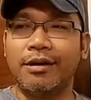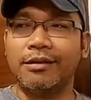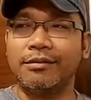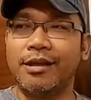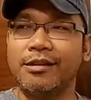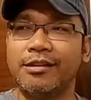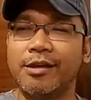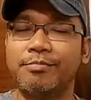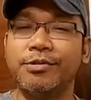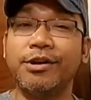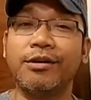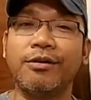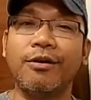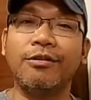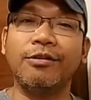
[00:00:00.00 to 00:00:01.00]
They put
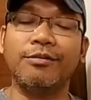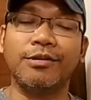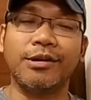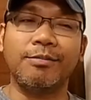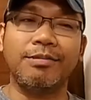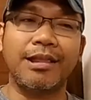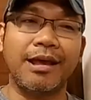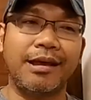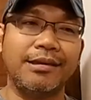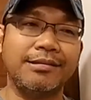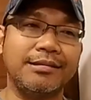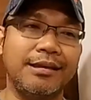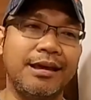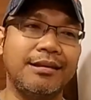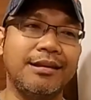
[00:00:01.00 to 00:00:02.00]
it all over the
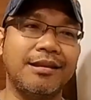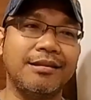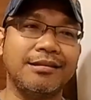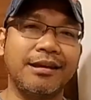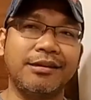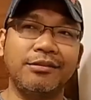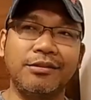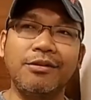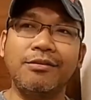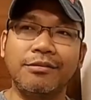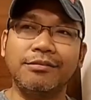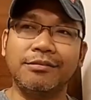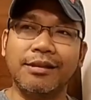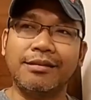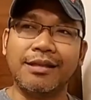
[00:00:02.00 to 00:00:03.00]
place, and then it's like,
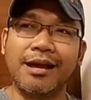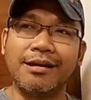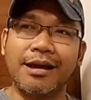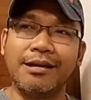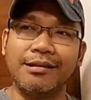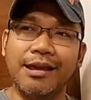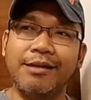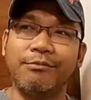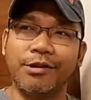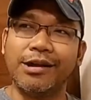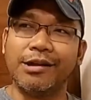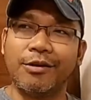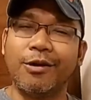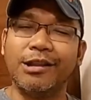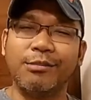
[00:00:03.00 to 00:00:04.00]
no, that guy name, we
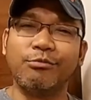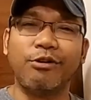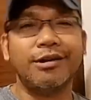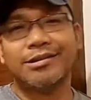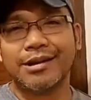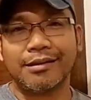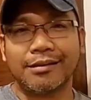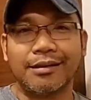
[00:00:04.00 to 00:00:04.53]
gotta call him Rodchata.